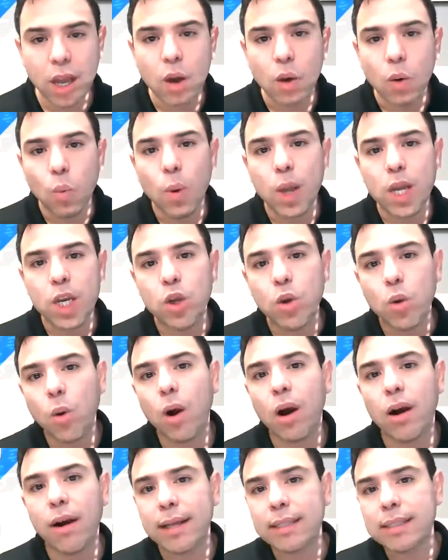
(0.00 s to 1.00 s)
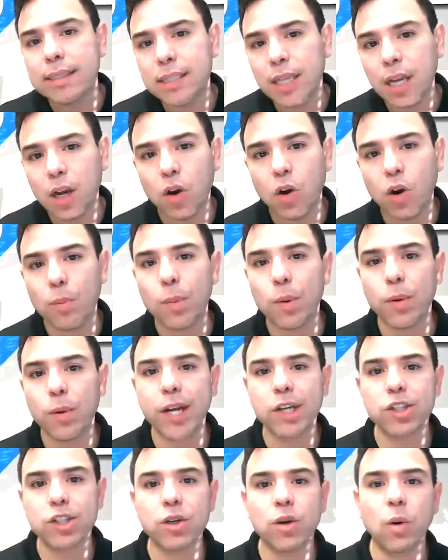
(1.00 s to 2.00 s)
When you are a C
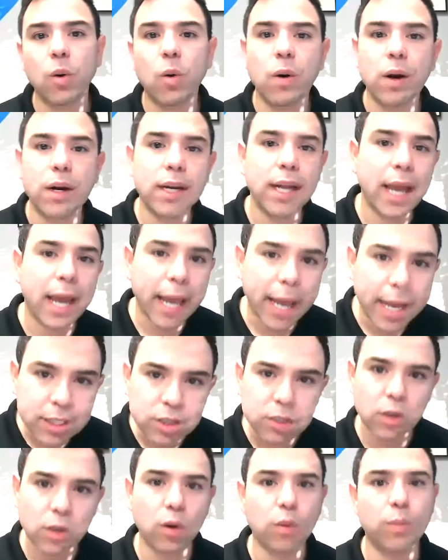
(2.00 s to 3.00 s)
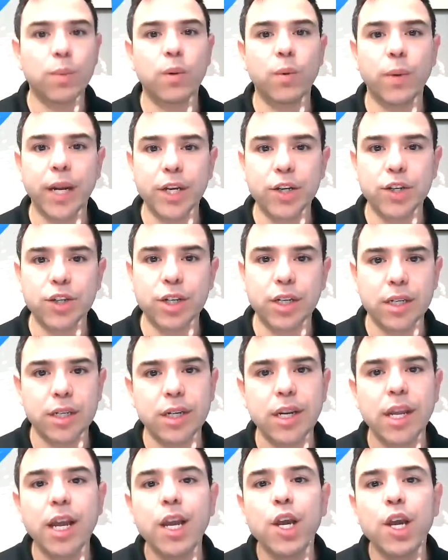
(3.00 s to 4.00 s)
corporation or an S corporation,
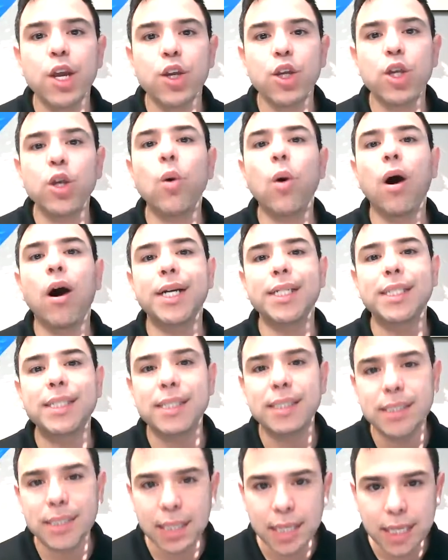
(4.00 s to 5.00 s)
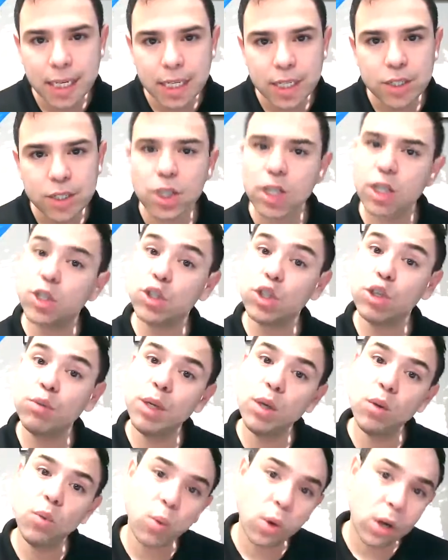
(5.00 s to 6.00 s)
you are seen to
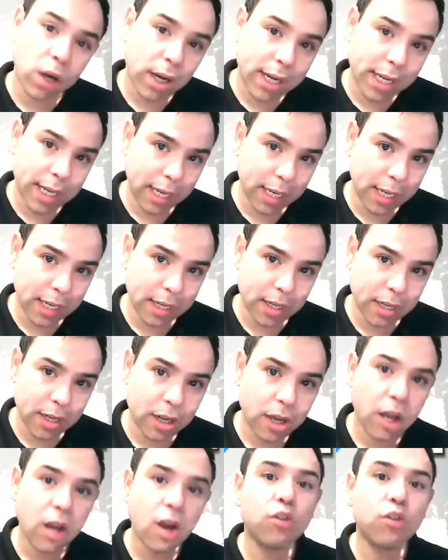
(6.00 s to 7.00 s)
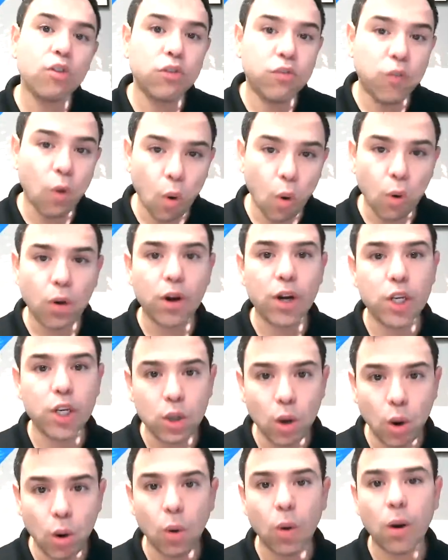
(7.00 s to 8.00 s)
be working for
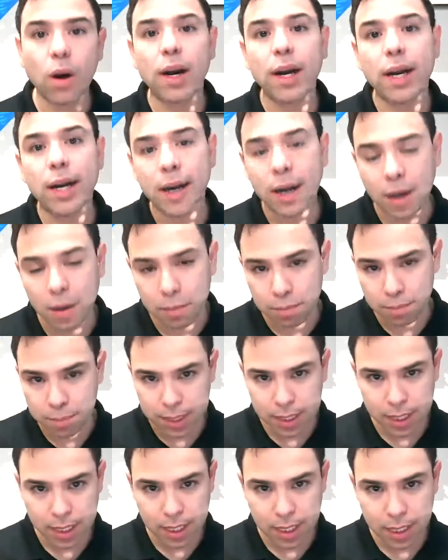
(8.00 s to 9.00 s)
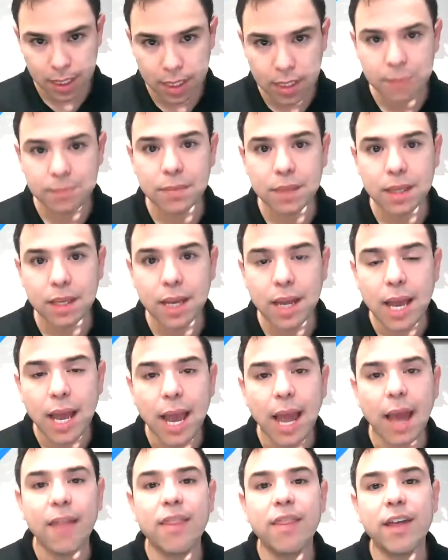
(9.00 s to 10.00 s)
your company,
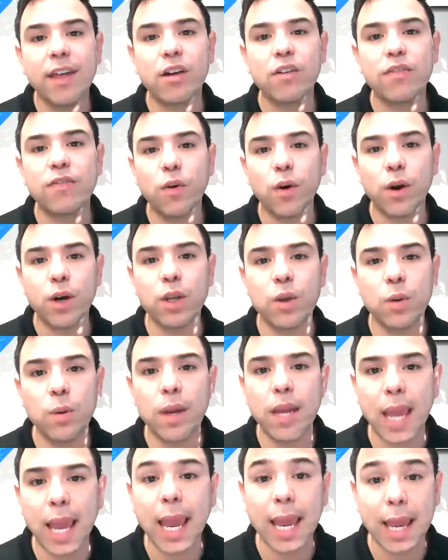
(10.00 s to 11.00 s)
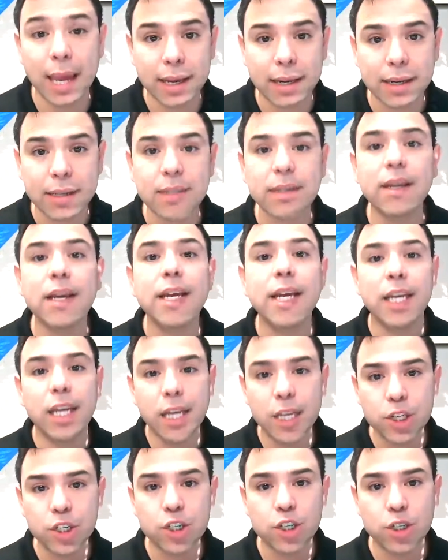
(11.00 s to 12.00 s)
and therefore you can
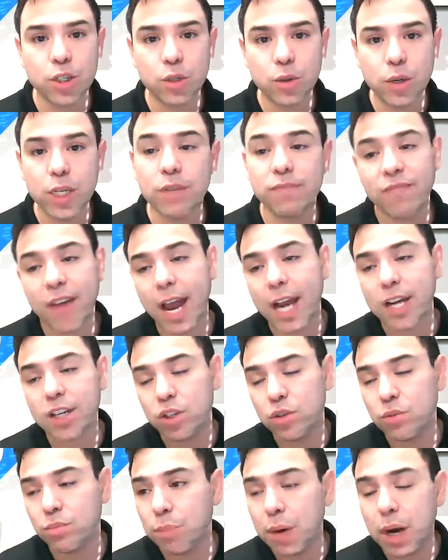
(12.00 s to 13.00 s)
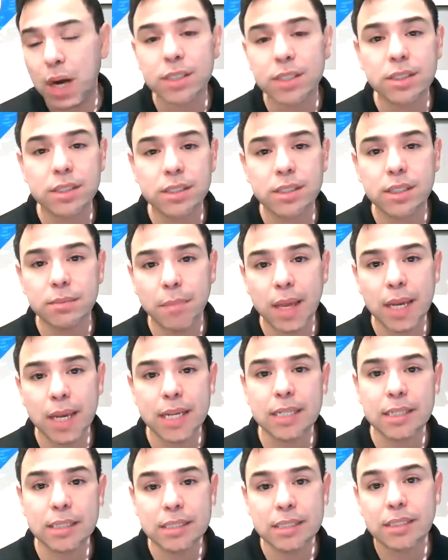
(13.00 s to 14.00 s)
issue, and in fact you must
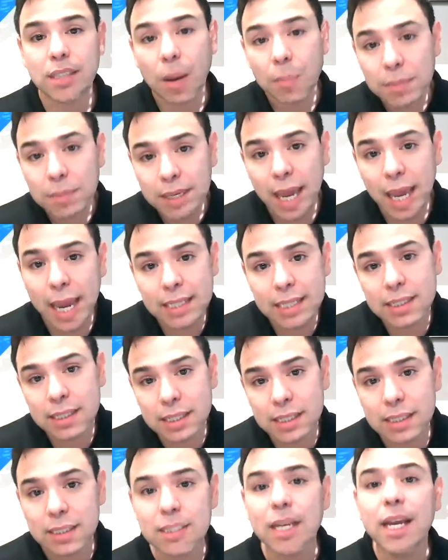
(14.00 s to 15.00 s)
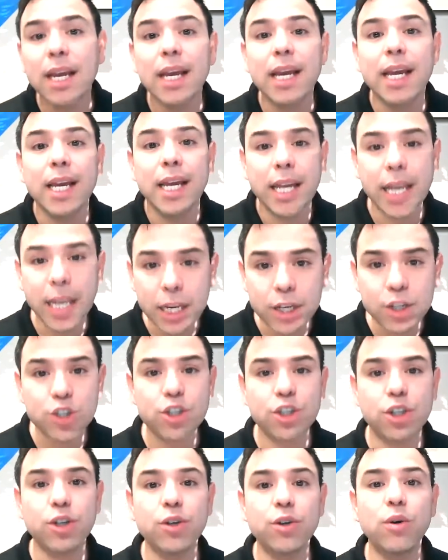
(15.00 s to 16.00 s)
in some cases
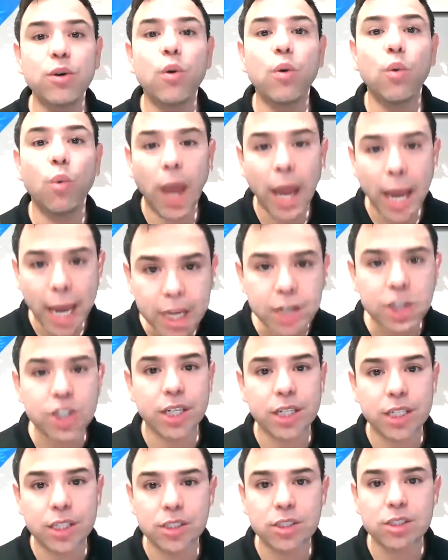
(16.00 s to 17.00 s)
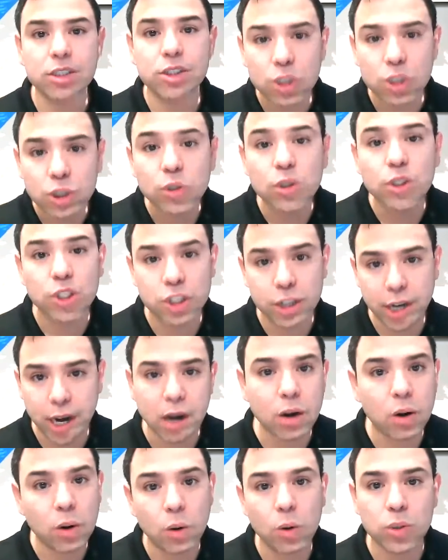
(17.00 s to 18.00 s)
issue wages to the
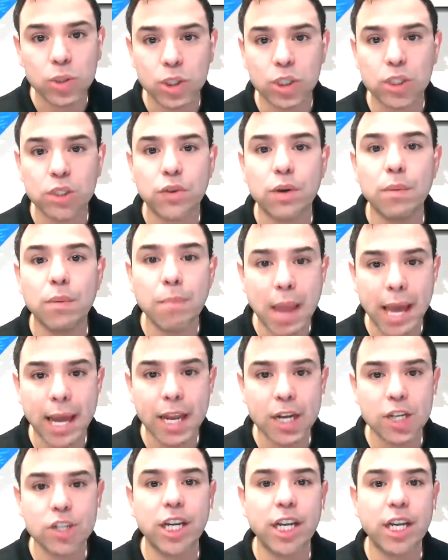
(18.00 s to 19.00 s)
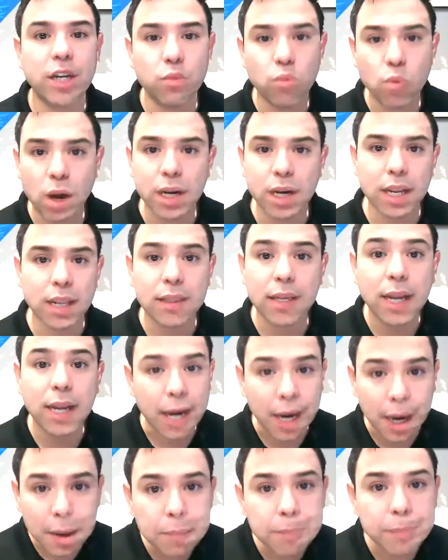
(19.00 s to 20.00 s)
shareholders for managing and running the
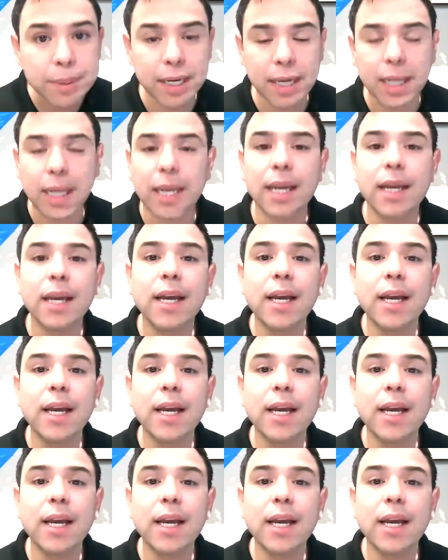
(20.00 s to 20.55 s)
company.